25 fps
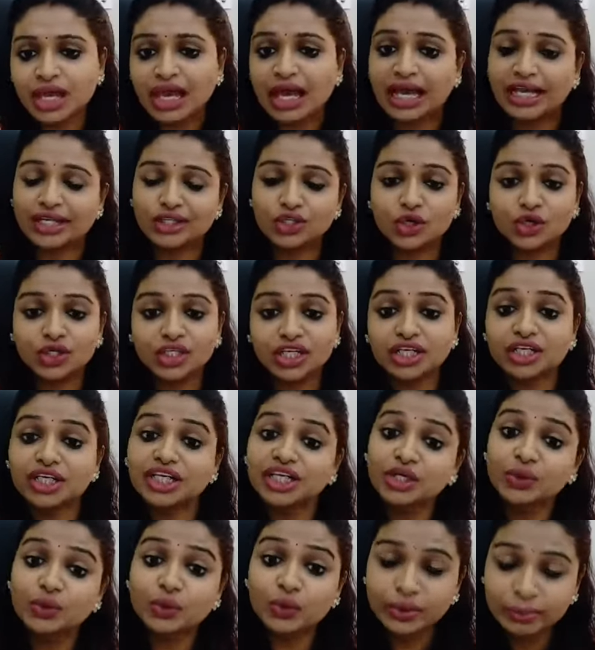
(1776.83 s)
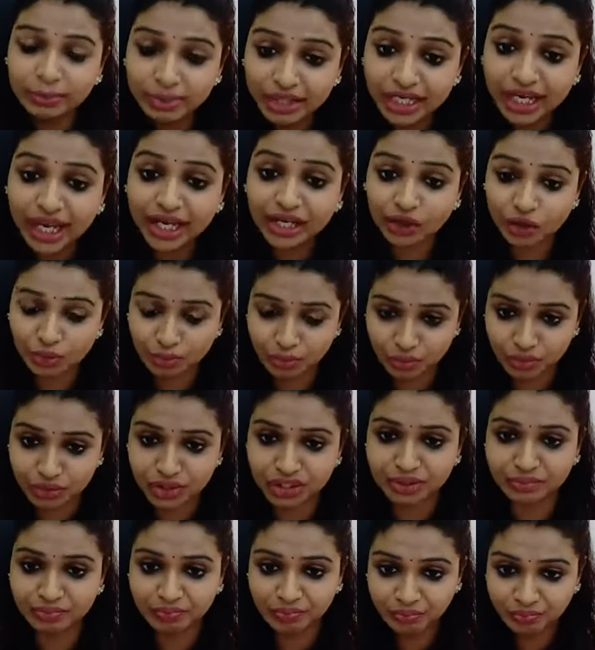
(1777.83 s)
I thought he could be
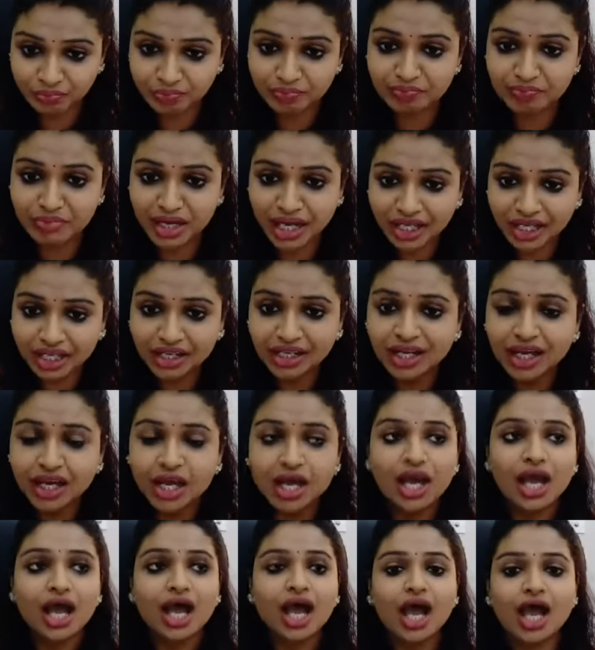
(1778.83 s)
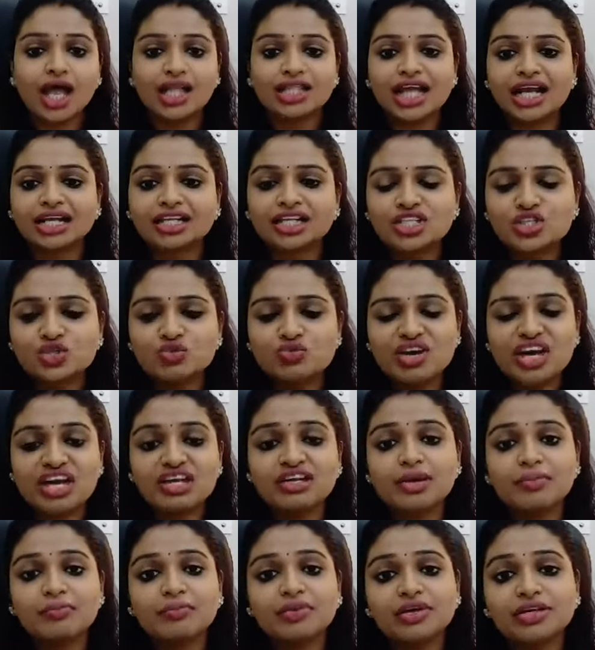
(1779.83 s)
Lycopodium. But that is where
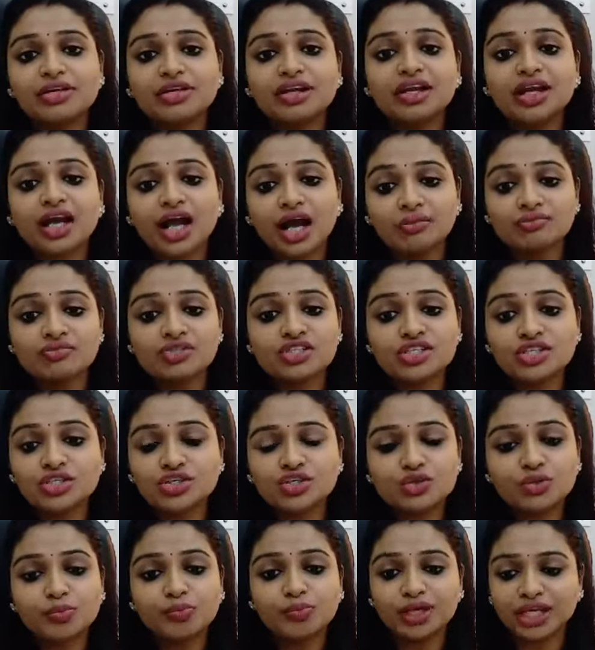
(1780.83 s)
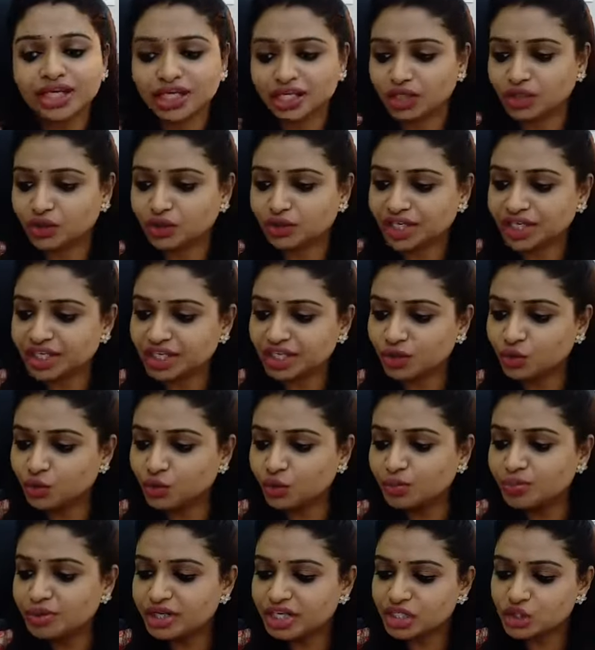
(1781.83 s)
repertory comes into play. Okay, the
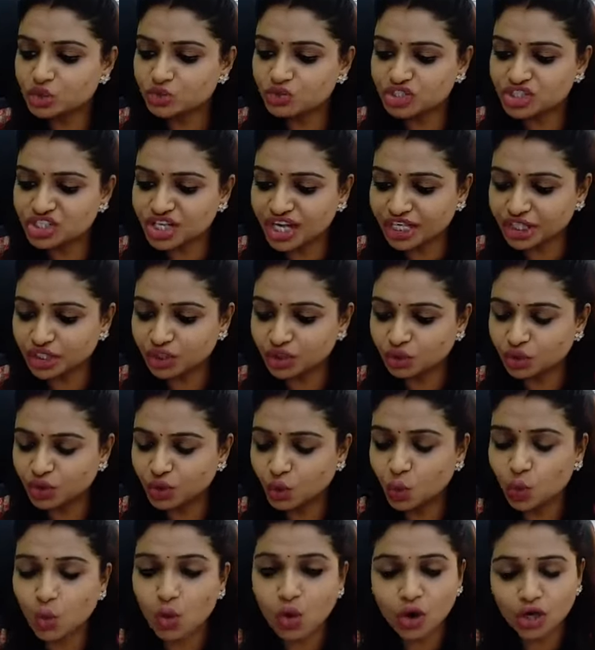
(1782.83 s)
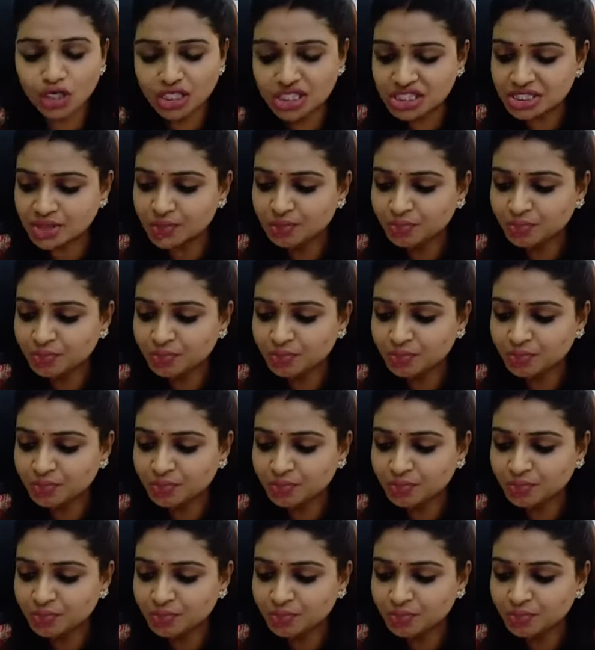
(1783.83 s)
rubrics which I took was